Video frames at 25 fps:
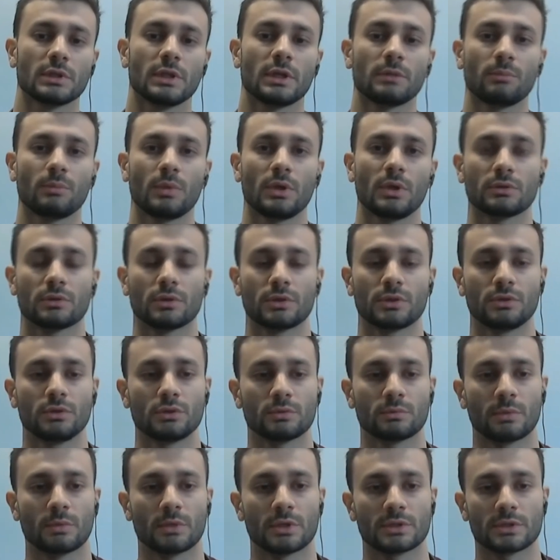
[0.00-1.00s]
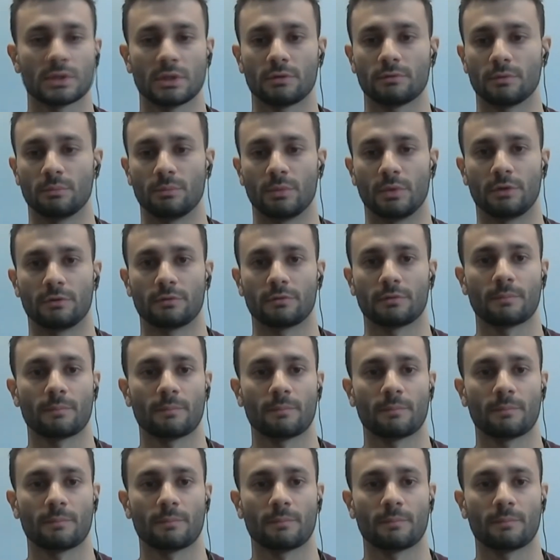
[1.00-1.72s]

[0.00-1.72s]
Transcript: let me introduce myself in brief.